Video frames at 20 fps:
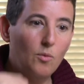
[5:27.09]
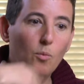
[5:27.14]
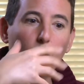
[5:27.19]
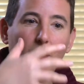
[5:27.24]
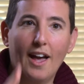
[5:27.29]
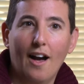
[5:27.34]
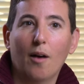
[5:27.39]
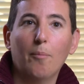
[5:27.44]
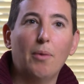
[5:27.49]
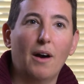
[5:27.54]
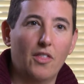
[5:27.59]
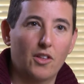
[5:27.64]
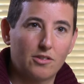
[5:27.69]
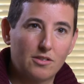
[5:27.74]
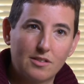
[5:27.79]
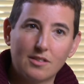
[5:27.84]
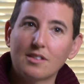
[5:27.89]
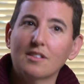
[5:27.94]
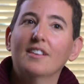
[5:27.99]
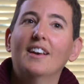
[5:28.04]
we help
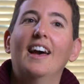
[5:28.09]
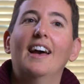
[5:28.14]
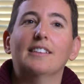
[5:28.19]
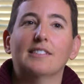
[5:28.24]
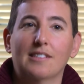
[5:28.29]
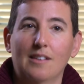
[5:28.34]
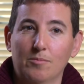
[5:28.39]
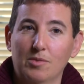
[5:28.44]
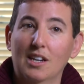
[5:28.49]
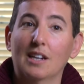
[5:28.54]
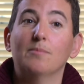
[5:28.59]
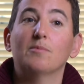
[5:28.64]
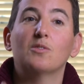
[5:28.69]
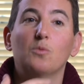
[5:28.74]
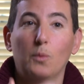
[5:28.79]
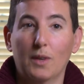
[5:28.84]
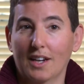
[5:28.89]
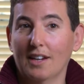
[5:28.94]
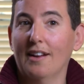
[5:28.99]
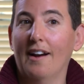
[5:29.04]
others, and sometimes
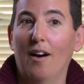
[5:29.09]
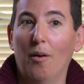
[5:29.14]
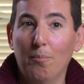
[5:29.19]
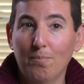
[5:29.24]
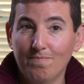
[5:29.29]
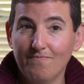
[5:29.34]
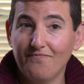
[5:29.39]
we need help.